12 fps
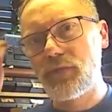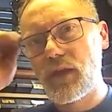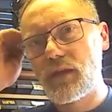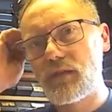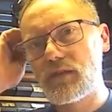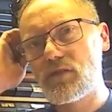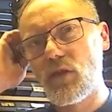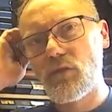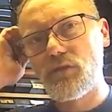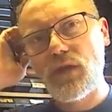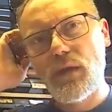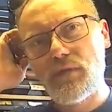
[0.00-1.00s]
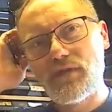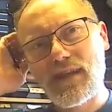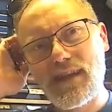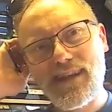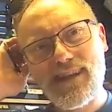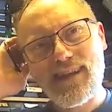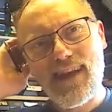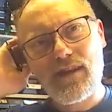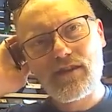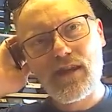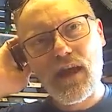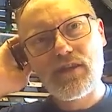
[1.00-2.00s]
and there's a lot of, particularly in the
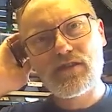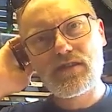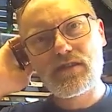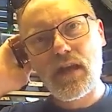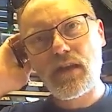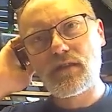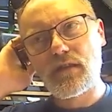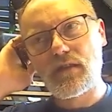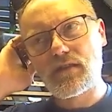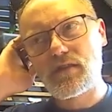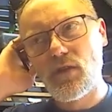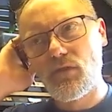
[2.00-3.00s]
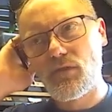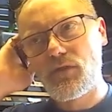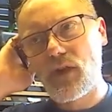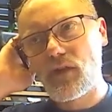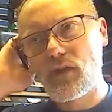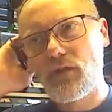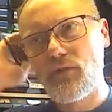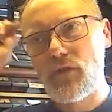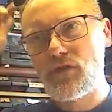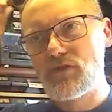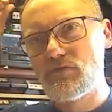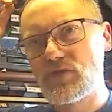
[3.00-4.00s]
education sector, there's a lot of kind of
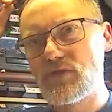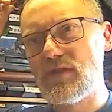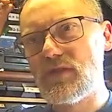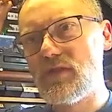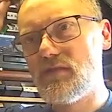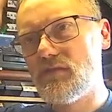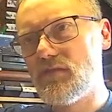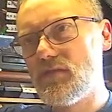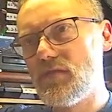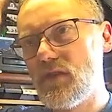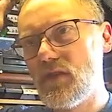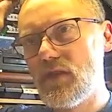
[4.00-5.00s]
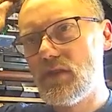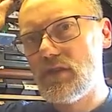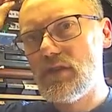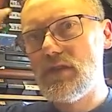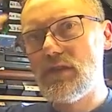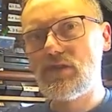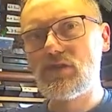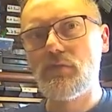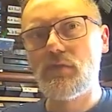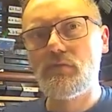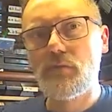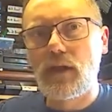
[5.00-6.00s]
confusion between
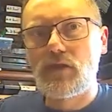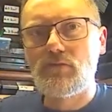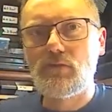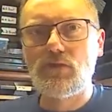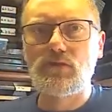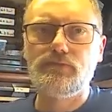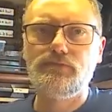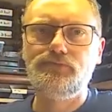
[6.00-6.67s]
leadership and management,